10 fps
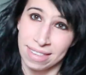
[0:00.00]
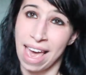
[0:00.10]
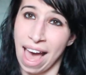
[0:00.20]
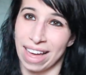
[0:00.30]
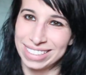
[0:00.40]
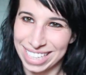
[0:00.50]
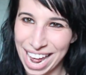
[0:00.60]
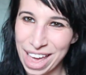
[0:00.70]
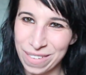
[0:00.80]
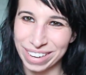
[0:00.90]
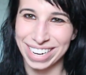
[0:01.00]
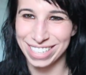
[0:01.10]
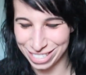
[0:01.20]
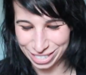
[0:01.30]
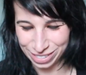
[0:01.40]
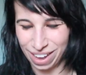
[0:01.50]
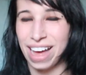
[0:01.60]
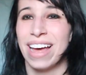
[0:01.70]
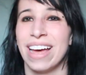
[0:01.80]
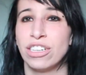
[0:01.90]
Yeah, today we're gonna do
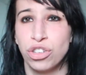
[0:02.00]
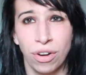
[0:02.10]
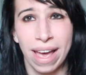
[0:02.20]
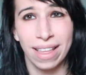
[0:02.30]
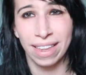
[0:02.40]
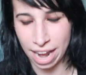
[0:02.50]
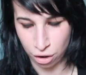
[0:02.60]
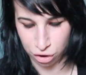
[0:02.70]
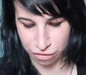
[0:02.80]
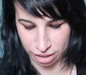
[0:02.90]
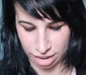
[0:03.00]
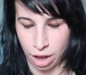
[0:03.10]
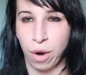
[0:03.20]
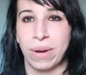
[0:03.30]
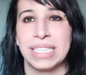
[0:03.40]
a trial and error video.